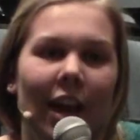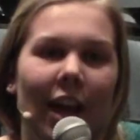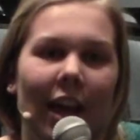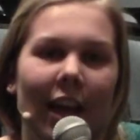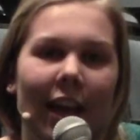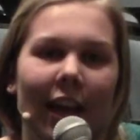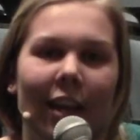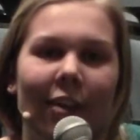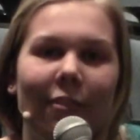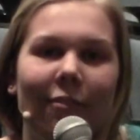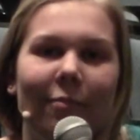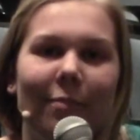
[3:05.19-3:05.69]

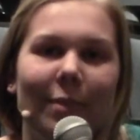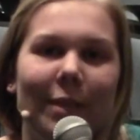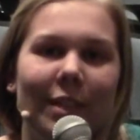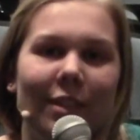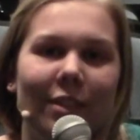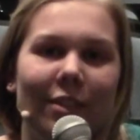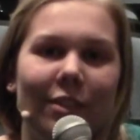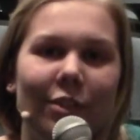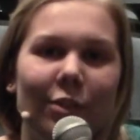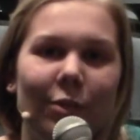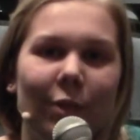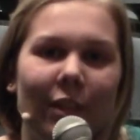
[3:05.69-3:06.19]
And I've
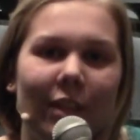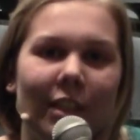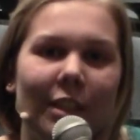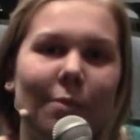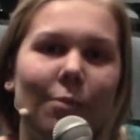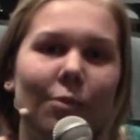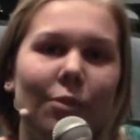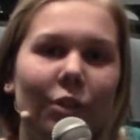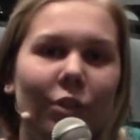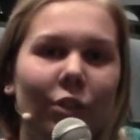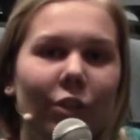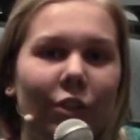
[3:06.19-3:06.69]
been doing these
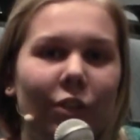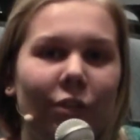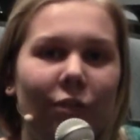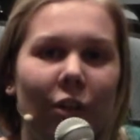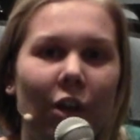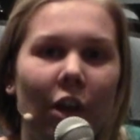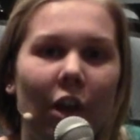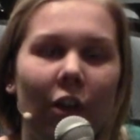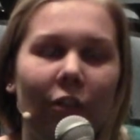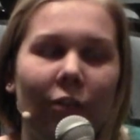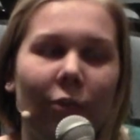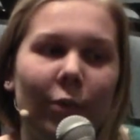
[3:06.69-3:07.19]
musicals for
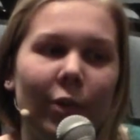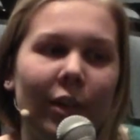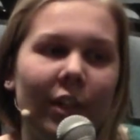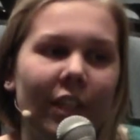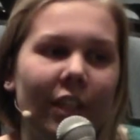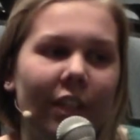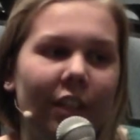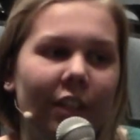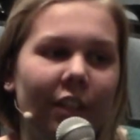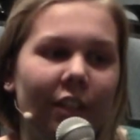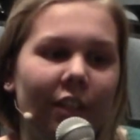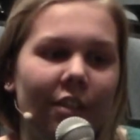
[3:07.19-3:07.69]
all four
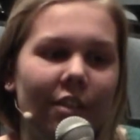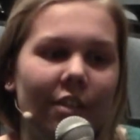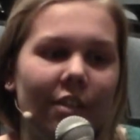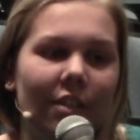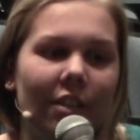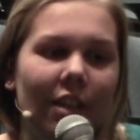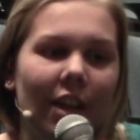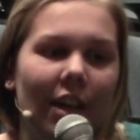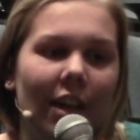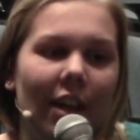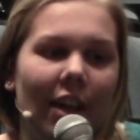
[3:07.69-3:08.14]
years